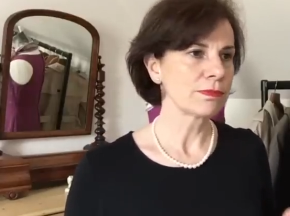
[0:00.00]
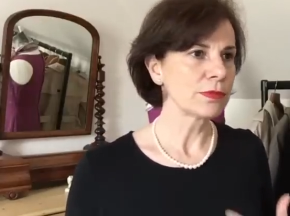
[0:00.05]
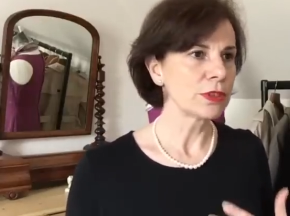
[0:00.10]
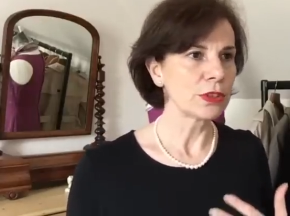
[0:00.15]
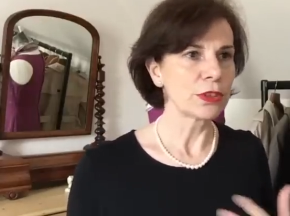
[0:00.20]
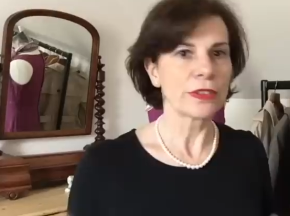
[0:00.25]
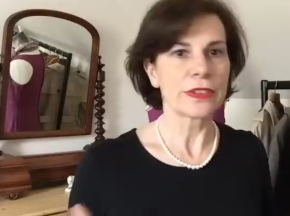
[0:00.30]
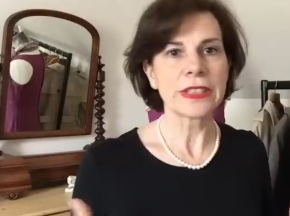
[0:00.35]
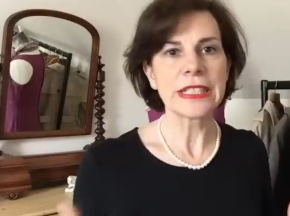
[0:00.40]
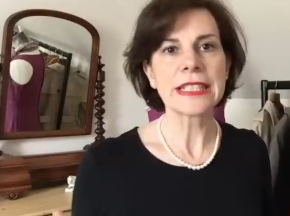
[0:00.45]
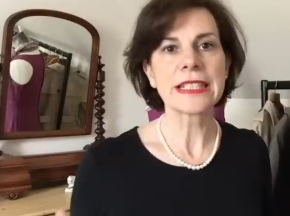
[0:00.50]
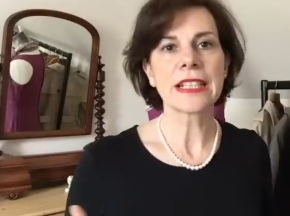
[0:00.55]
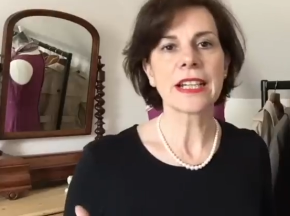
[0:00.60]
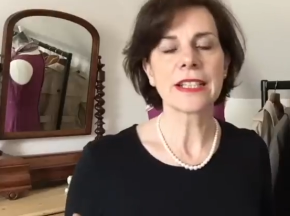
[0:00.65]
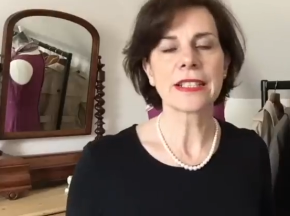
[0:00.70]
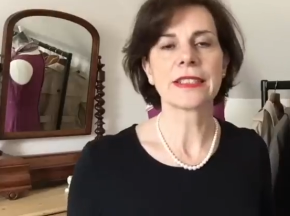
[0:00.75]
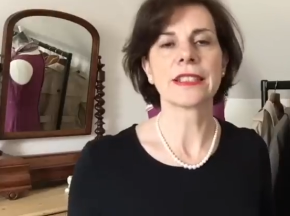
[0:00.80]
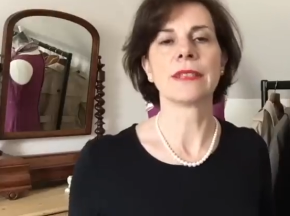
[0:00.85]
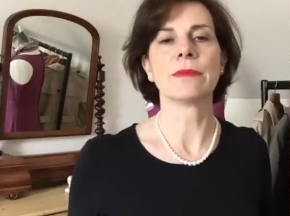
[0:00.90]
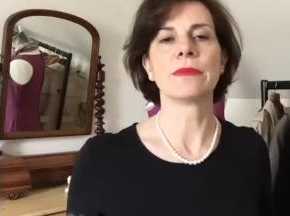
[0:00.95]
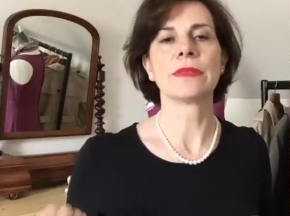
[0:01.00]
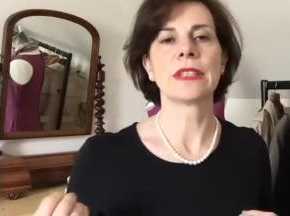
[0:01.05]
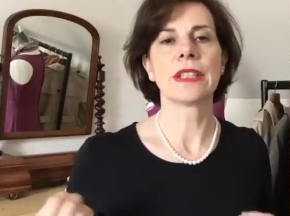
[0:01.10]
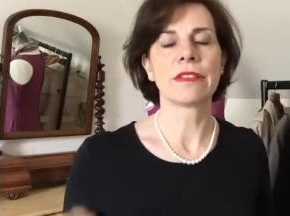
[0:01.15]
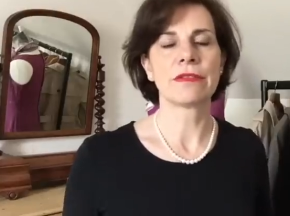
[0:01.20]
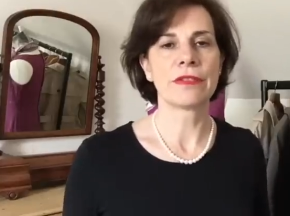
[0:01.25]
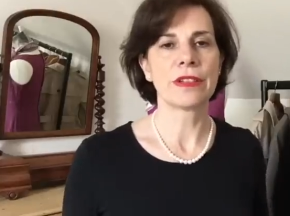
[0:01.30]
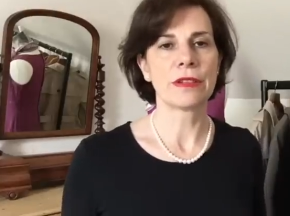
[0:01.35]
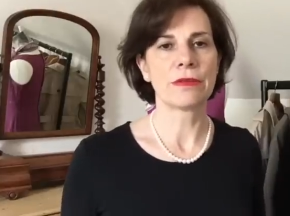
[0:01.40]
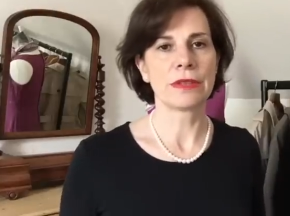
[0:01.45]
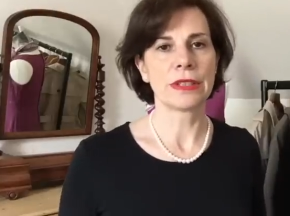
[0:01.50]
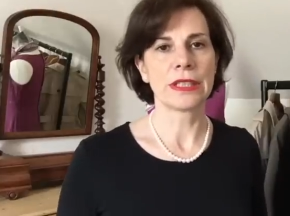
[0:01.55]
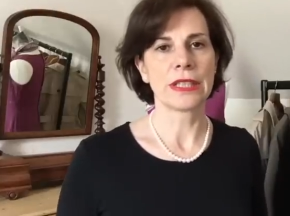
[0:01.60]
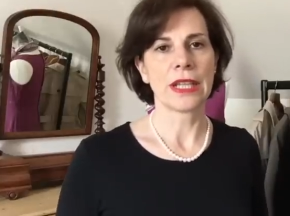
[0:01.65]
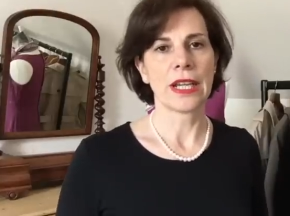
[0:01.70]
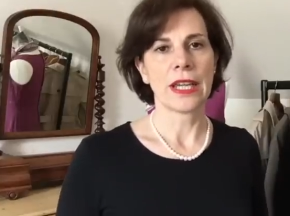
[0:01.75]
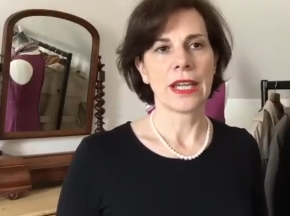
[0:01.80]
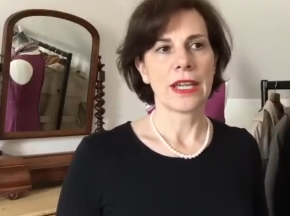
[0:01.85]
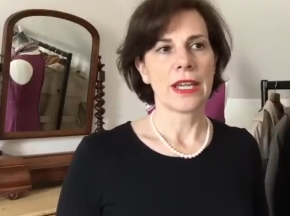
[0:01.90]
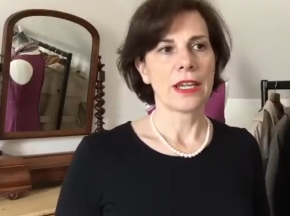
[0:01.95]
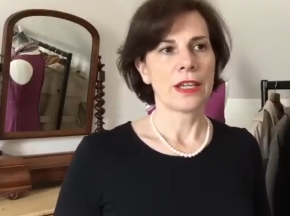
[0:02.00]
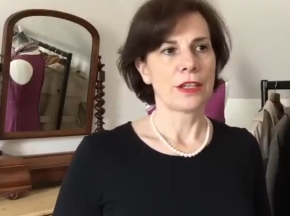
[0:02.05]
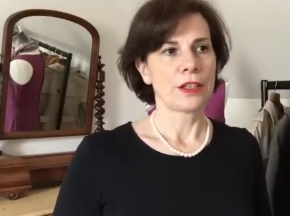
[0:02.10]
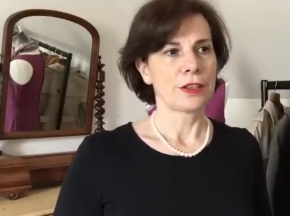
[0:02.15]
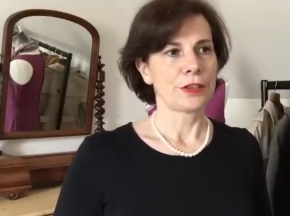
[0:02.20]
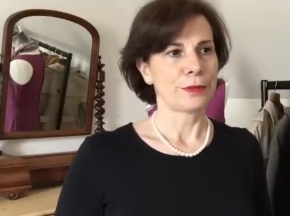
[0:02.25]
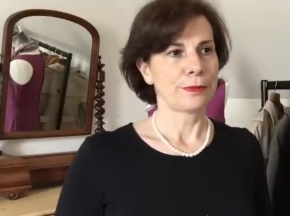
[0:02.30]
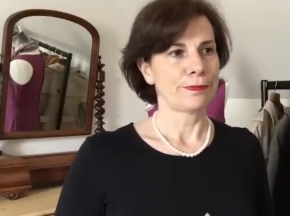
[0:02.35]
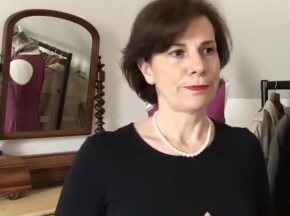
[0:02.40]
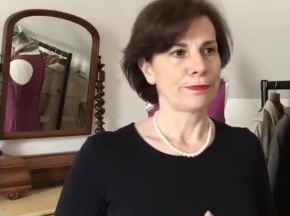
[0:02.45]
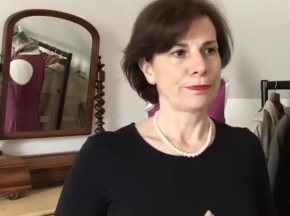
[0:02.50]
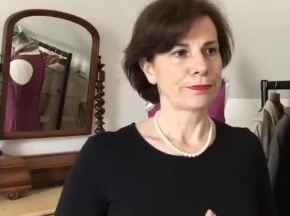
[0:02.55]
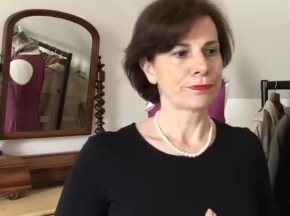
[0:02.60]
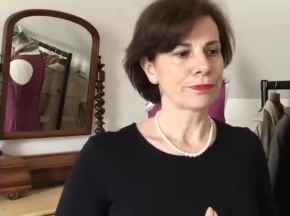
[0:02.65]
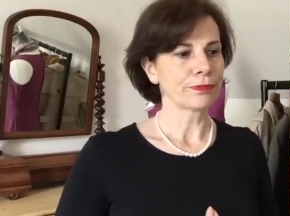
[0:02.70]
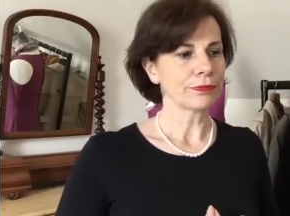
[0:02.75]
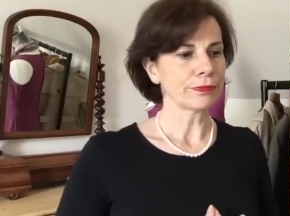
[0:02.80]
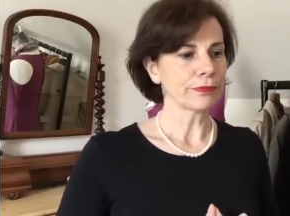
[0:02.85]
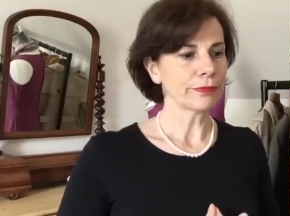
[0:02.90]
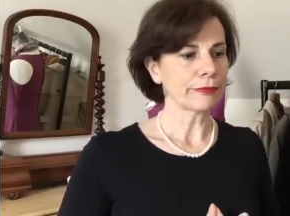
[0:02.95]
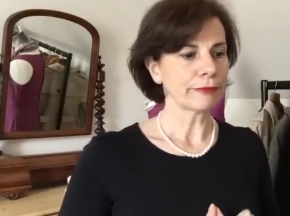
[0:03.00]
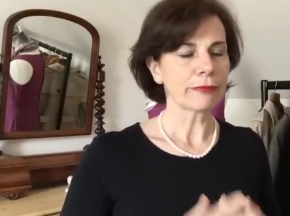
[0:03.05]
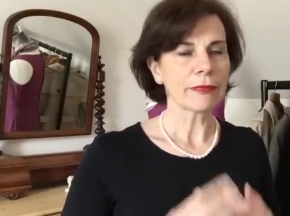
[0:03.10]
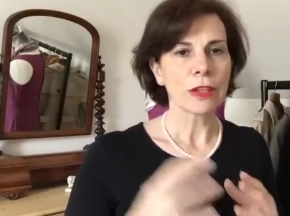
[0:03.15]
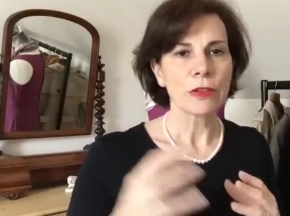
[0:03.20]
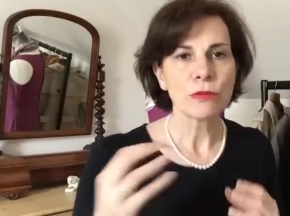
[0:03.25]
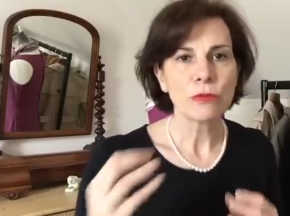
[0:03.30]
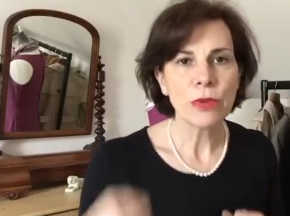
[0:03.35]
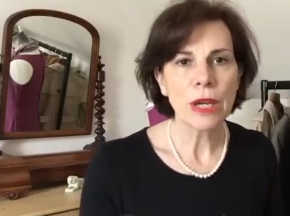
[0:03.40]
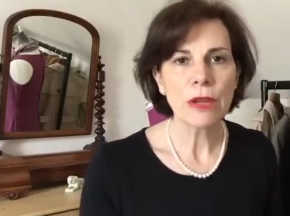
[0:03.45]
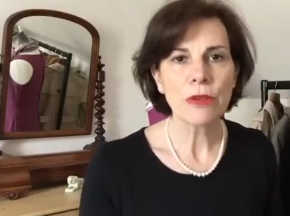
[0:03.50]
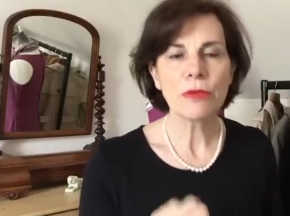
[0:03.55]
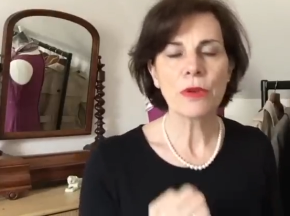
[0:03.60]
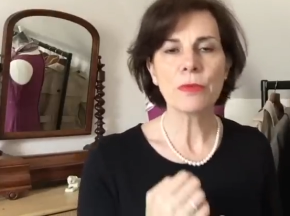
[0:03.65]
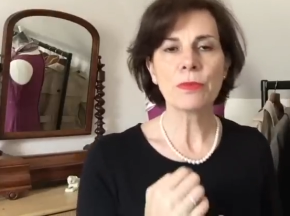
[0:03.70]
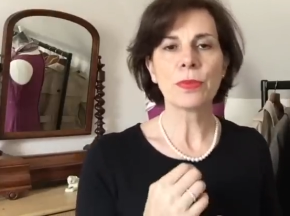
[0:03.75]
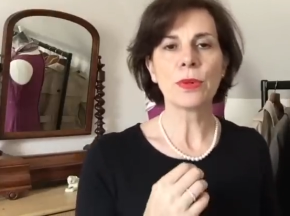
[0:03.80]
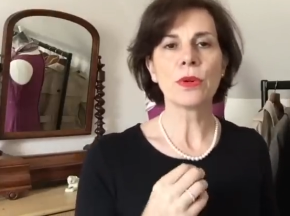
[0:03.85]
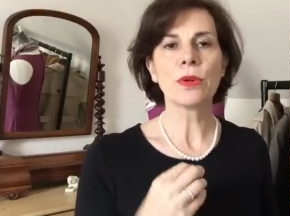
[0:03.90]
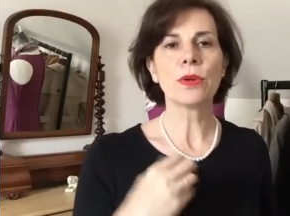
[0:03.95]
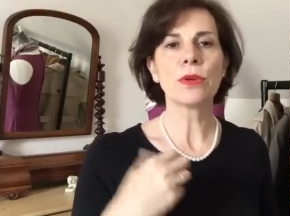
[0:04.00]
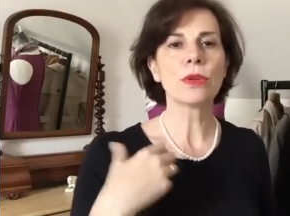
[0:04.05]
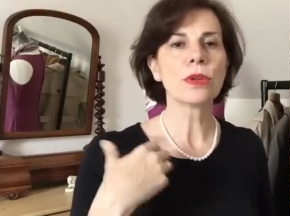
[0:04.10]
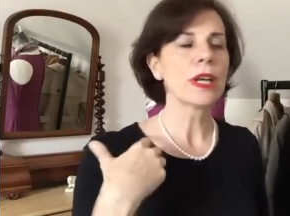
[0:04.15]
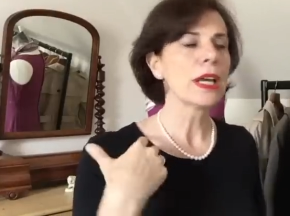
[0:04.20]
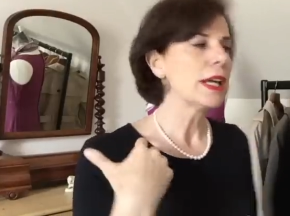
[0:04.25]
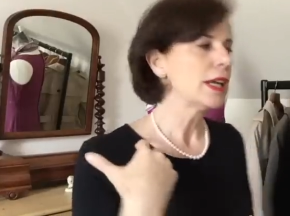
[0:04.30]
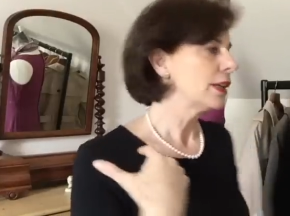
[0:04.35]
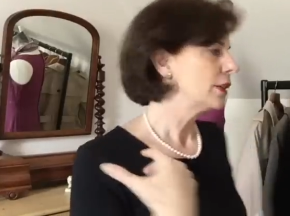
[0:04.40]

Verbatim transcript: you know, these items, they're very um, wearable,